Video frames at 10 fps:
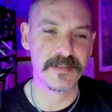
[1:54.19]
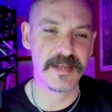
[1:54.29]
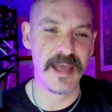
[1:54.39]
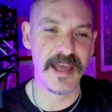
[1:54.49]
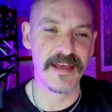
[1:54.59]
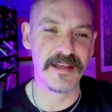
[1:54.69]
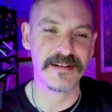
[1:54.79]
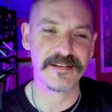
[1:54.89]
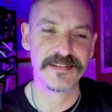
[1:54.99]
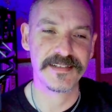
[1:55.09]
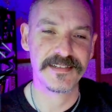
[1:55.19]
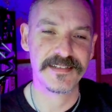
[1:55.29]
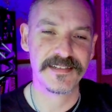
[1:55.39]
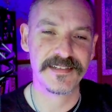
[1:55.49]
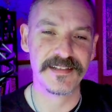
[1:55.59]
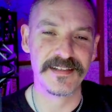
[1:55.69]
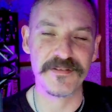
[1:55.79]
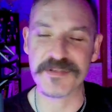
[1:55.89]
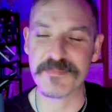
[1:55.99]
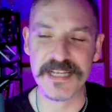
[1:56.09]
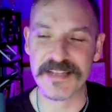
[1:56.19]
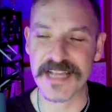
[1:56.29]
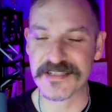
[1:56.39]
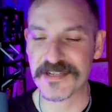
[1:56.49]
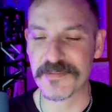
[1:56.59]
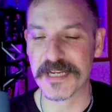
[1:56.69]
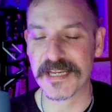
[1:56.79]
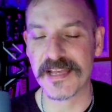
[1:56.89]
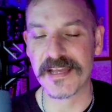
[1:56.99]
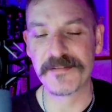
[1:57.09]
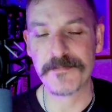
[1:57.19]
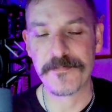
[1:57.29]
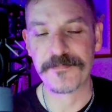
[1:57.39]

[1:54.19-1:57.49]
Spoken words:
And it was being that stupid again.